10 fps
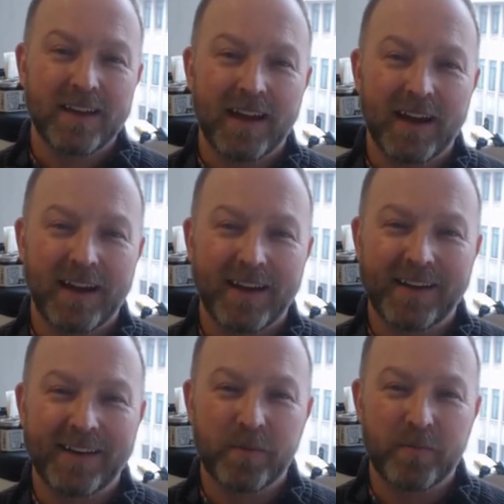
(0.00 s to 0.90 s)

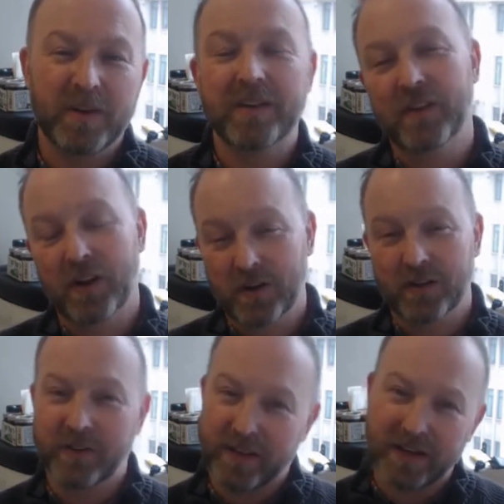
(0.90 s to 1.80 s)
a bit of an
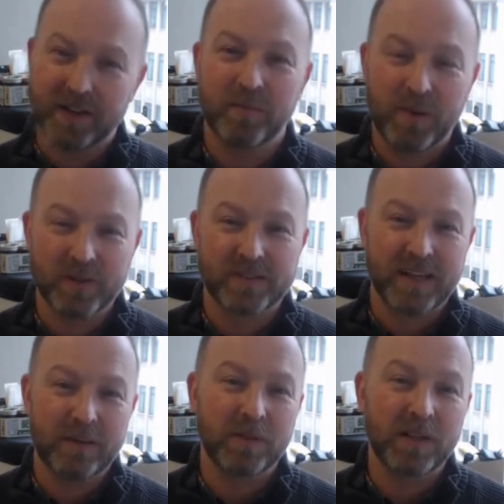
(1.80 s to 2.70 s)
article that I'm going to post
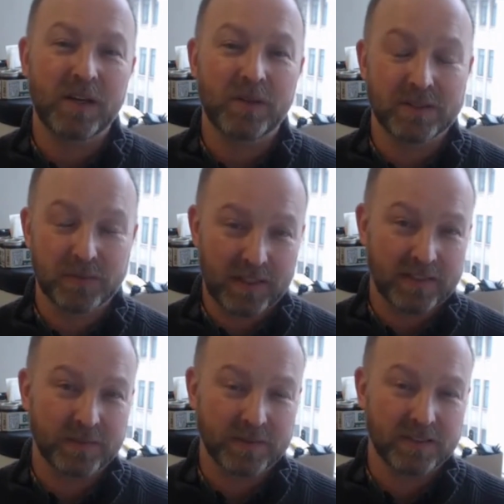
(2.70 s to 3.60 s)
down below, as well
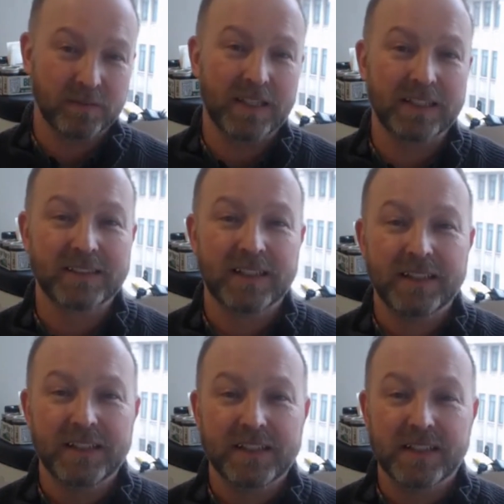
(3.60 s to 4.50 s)
as with some links
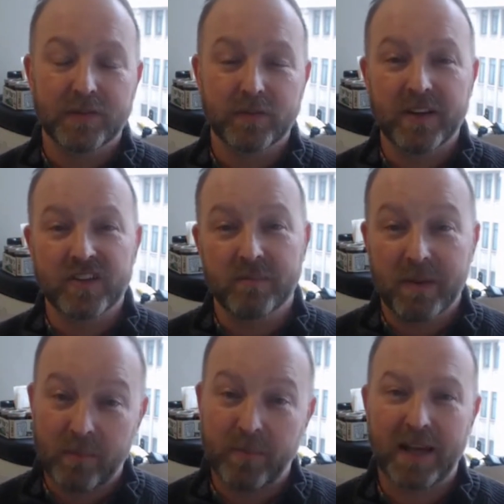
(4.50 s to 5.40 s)
to information
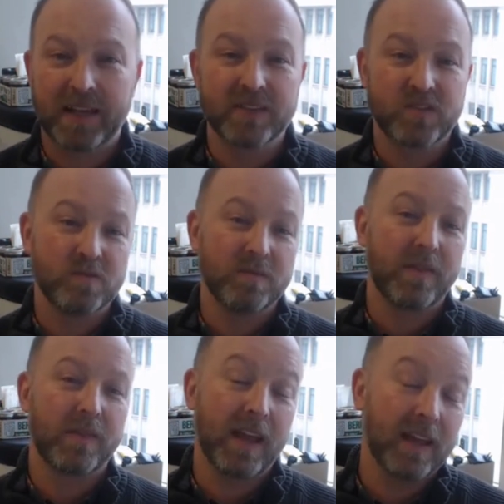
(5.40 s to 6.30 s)
about Black History
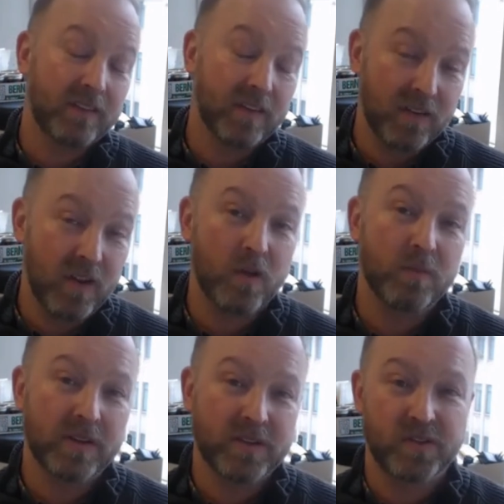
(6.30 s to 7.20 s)
Month and to
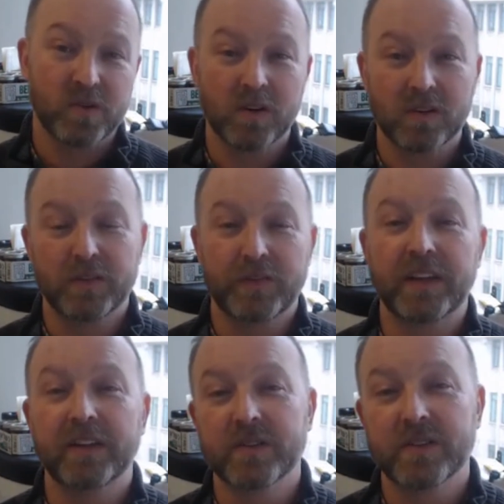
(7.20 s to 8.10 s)
notable historical
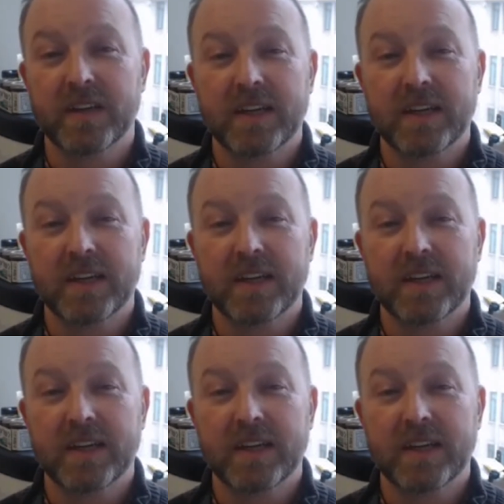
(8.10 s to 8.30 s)
figures.